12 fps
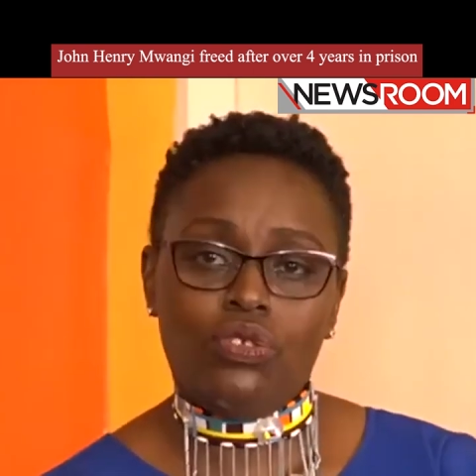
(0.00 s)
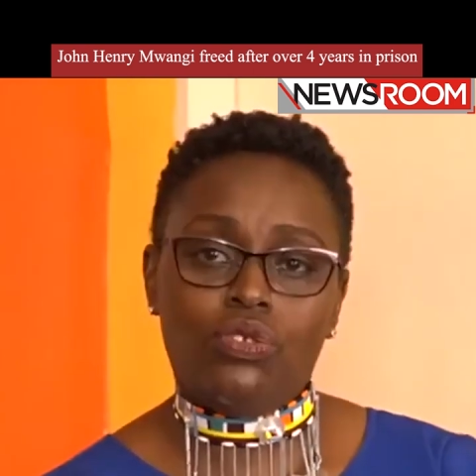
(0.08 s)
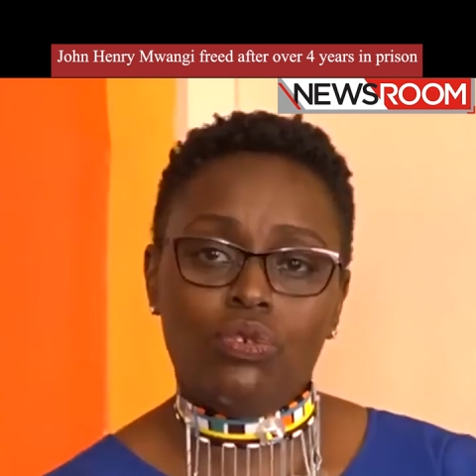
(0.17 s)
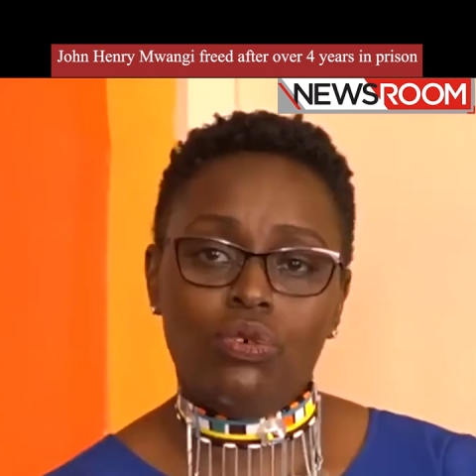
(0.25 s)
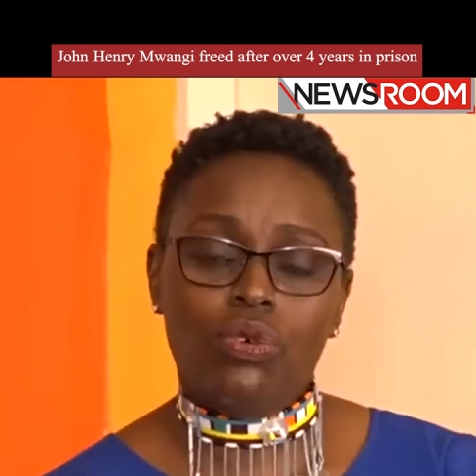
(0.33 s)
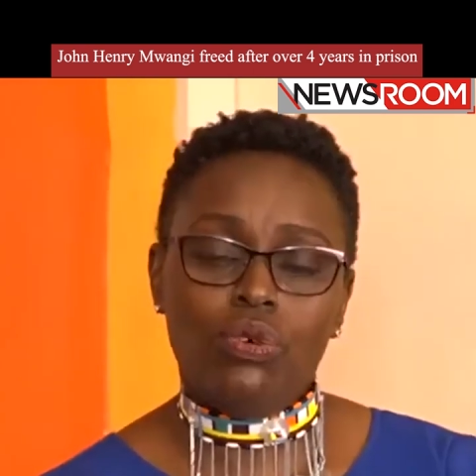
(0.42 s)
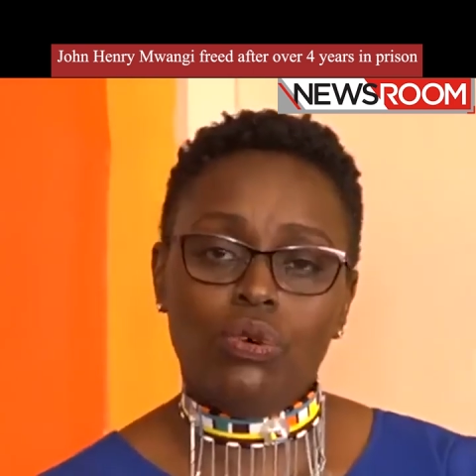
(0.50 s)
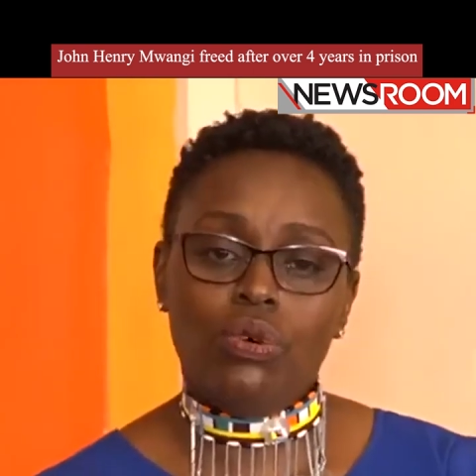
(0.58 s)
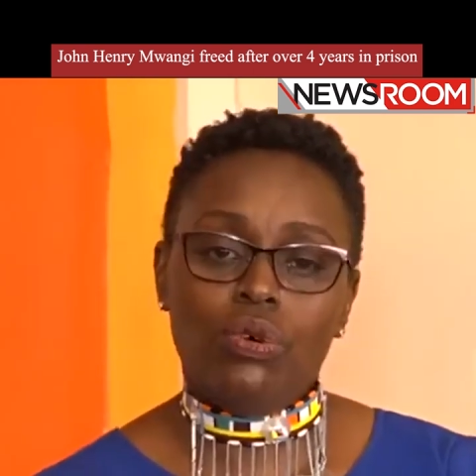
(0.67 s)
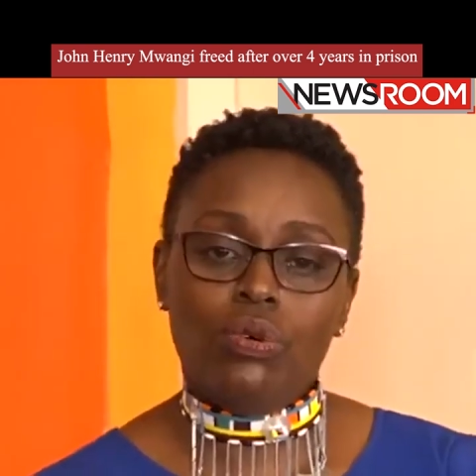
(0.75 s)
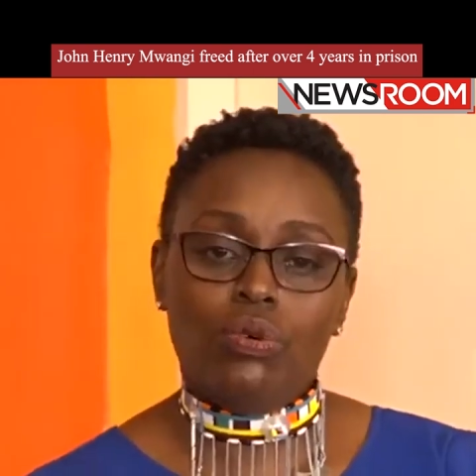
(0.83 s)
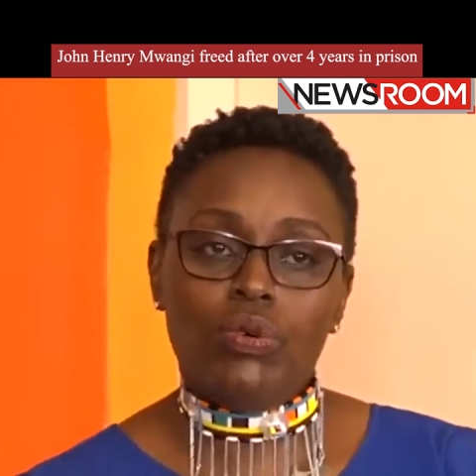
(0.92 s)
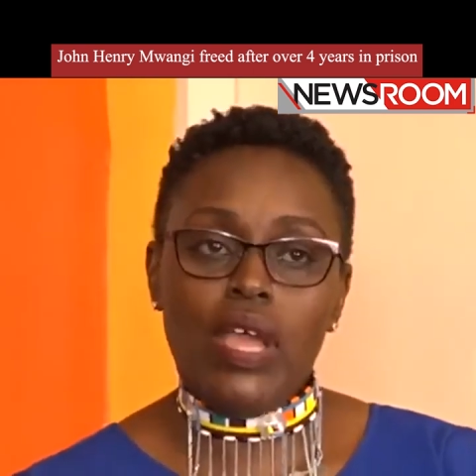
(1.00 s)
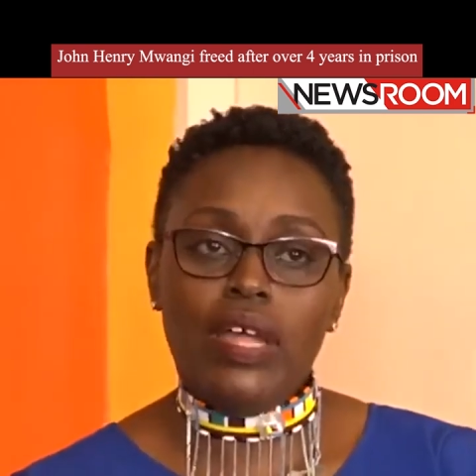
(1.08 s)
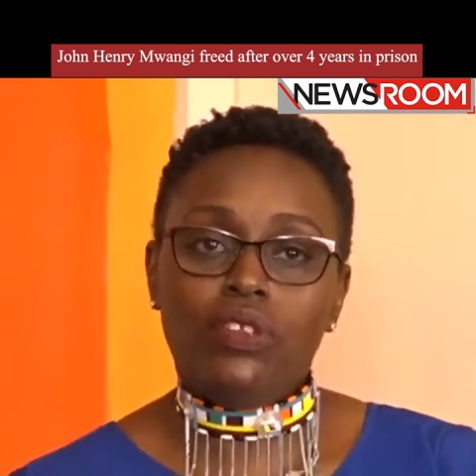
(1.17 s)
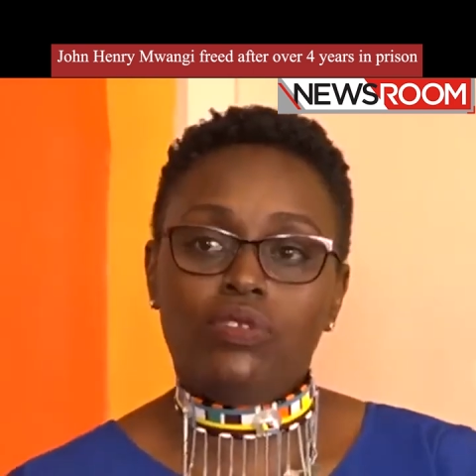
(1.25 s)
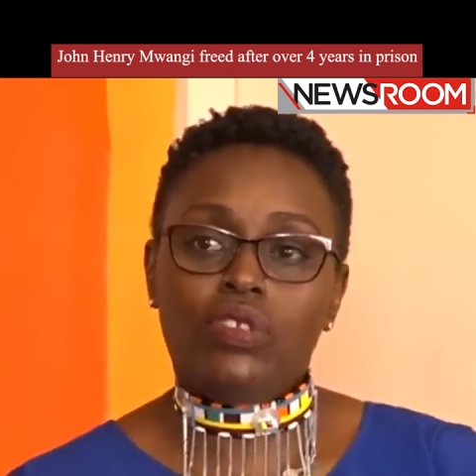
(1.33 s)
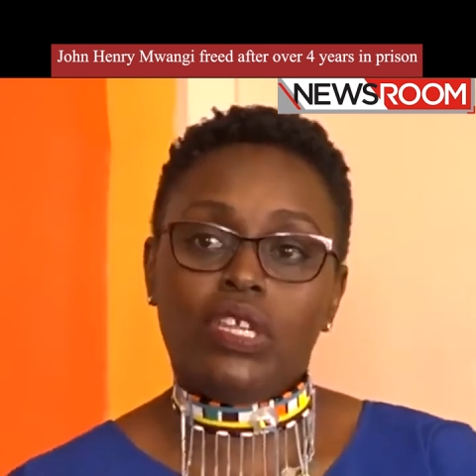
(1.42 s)
So we
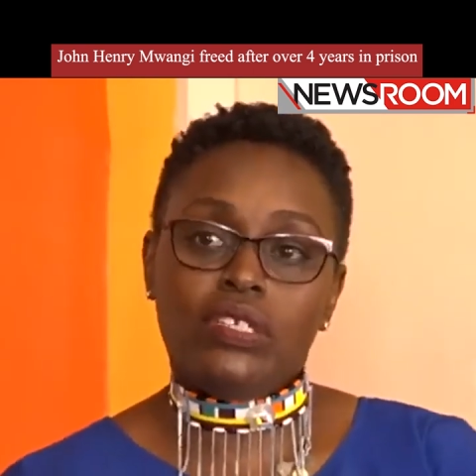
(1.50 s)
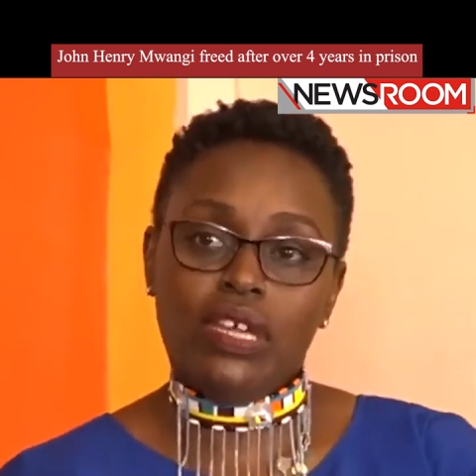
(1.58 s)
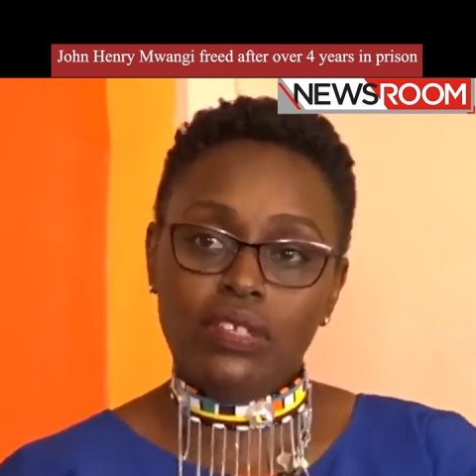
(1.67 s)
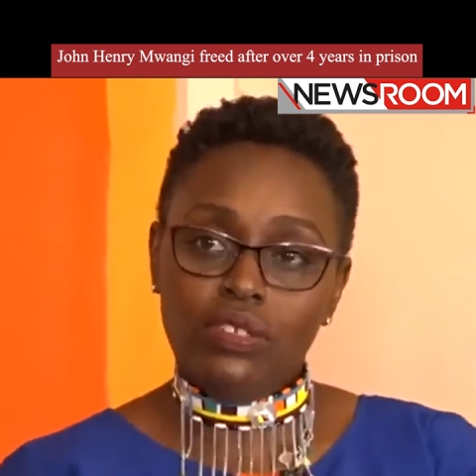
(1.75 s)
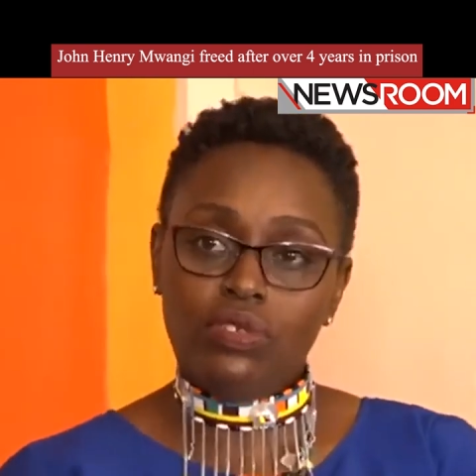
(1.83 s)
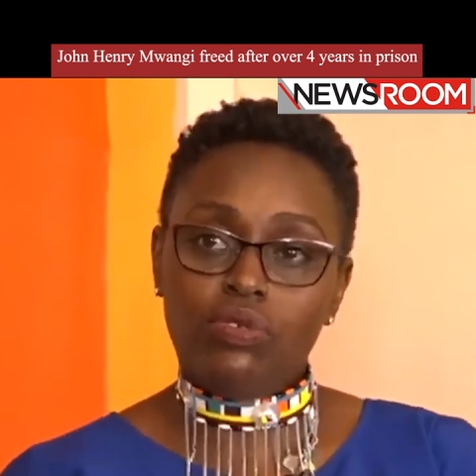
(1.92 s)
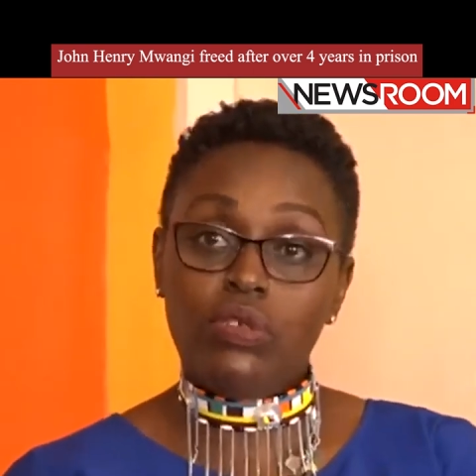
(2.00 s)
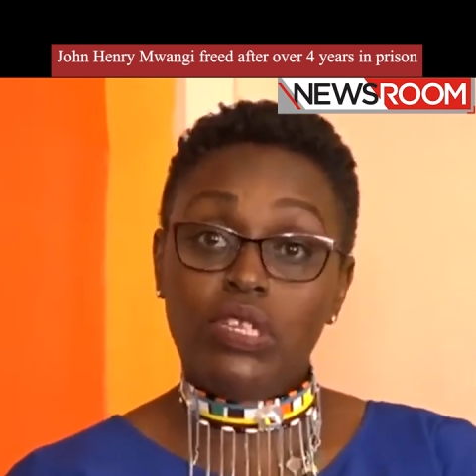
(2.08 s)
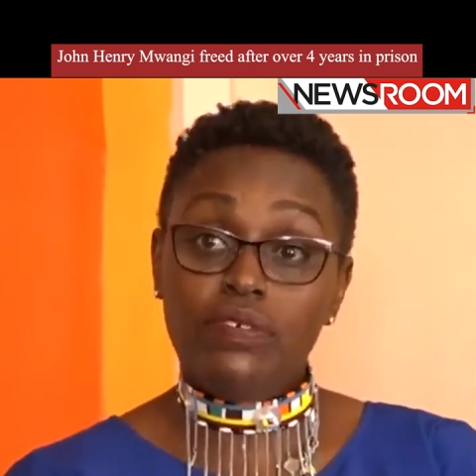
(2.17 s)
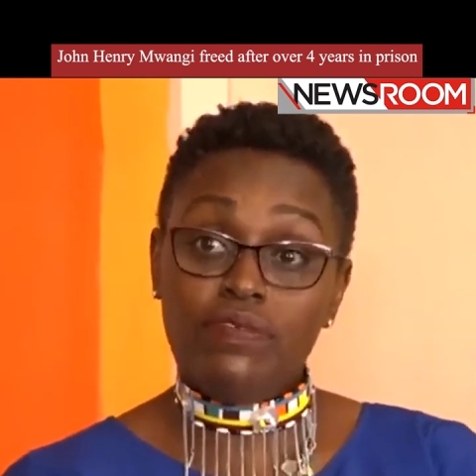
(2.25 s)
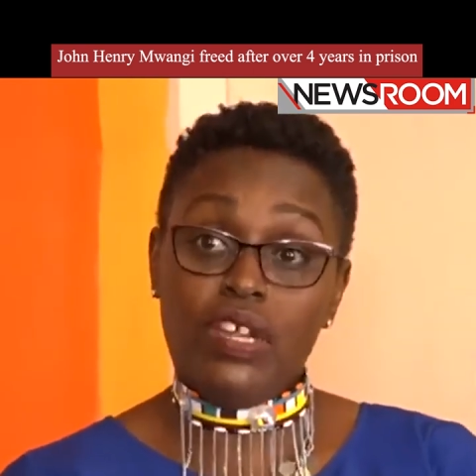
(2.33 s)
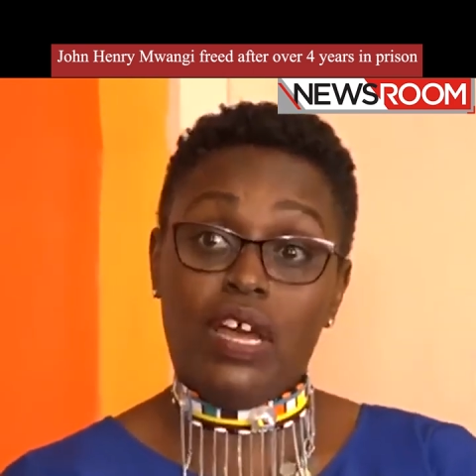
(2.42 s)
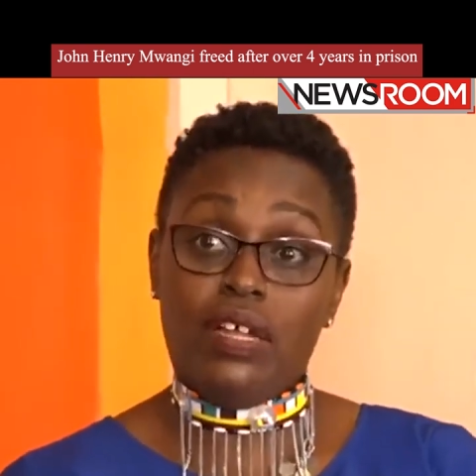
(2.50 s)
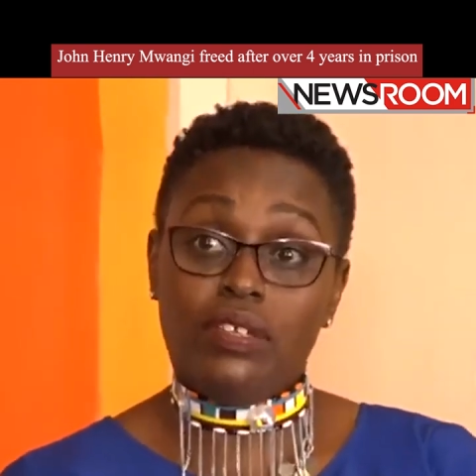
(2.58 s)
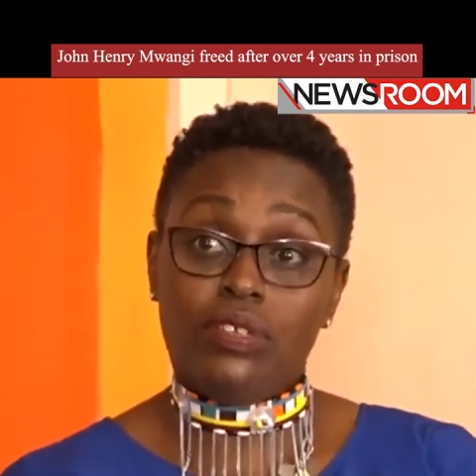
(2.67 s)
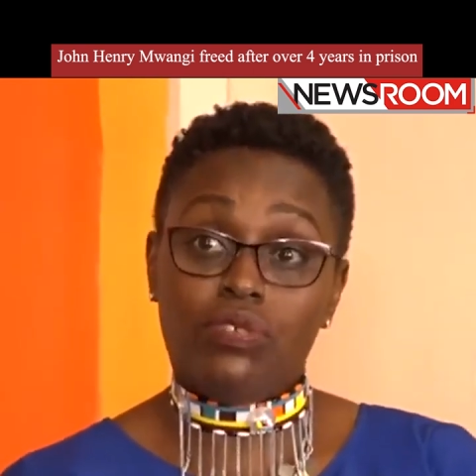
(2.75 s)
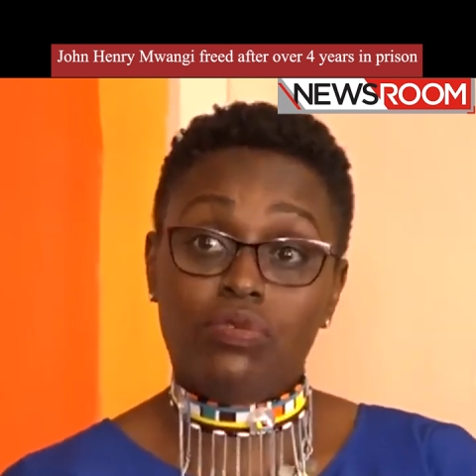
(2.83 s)
had to take turns to lift her